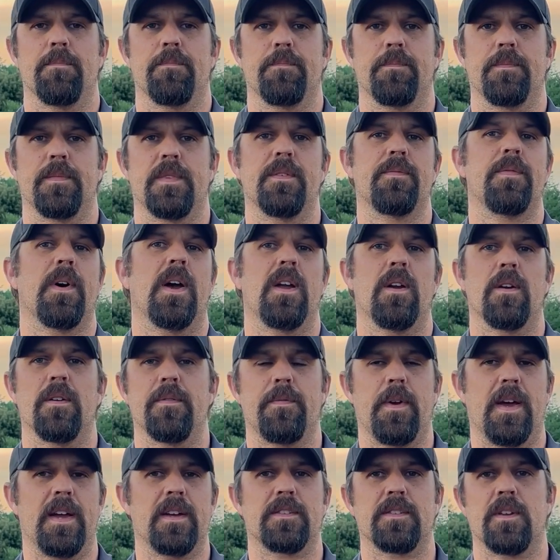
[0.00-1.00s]
the fire
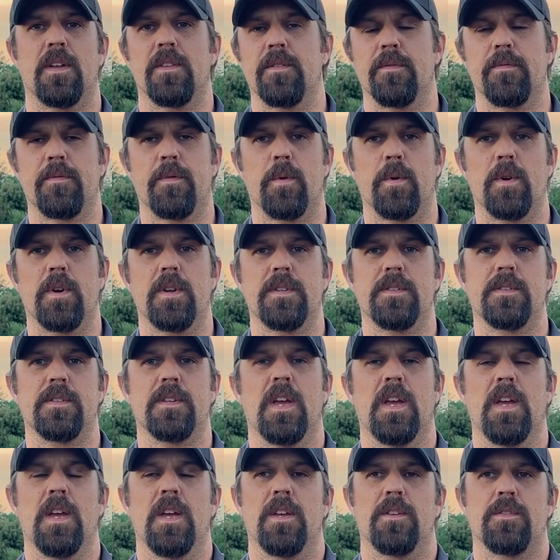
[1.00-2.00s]
effects on the forest.
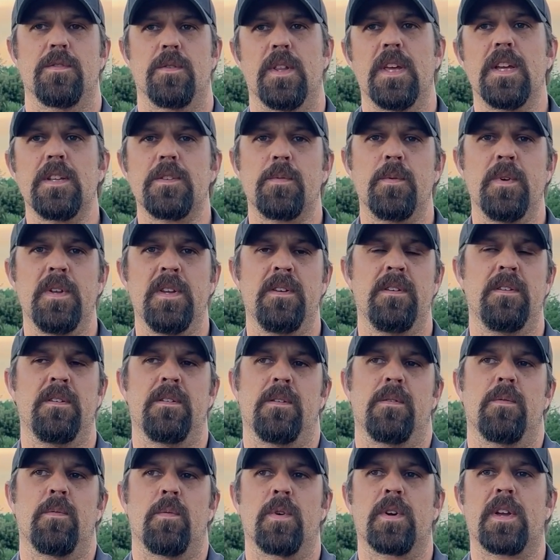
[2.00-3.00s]
So that's when
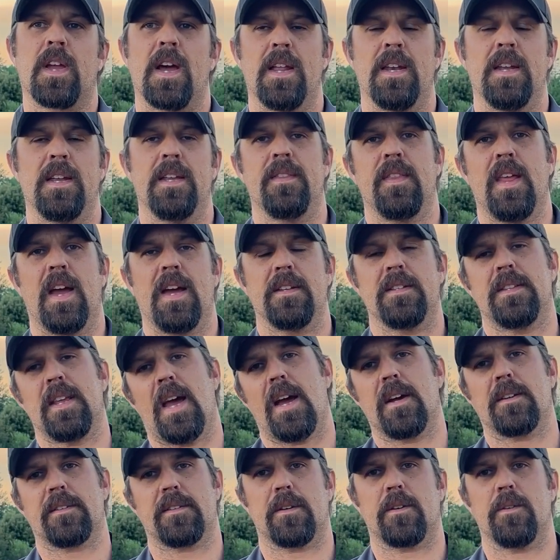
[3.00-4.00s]
we're kind of in that
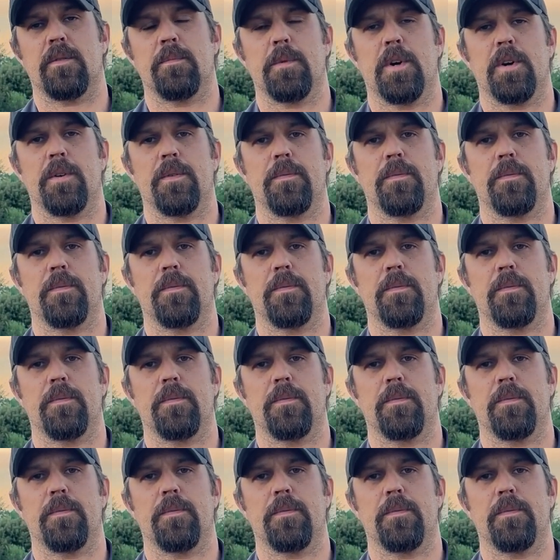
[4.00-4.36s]
tactical mode.